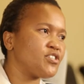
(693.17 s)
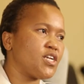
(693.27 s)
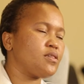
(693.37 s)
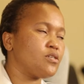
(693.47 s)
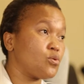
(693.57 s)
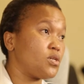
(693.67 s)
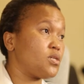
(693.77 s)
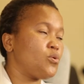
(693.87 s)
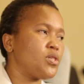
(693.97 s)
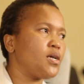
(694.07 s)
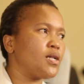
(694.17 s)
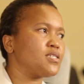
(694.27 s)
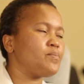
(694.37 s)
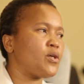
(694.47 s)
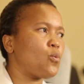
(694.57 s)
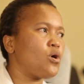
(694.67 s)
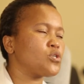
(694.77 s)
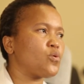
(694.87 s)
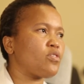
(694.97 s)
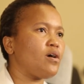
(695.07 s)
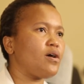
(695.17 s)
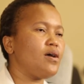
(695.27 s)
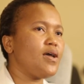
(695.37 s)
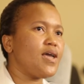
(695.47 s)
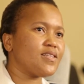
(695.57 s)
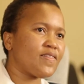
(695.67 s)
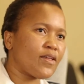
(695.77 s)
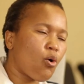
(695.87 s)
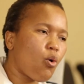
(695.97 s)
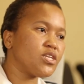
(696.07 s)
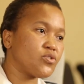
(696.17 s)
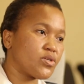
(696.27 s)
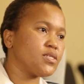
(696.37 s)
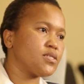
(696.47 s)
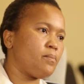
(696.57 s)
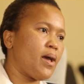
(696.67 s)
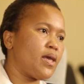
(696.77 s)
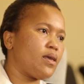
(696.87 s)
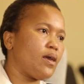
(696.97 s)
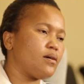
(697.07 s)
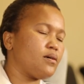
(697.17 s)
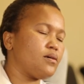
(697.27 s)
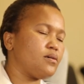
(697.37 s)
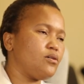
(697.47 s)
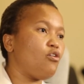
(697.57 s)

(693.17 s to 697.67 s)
I mean, I've shared this with the legal team that works with her, that always rings in my ear.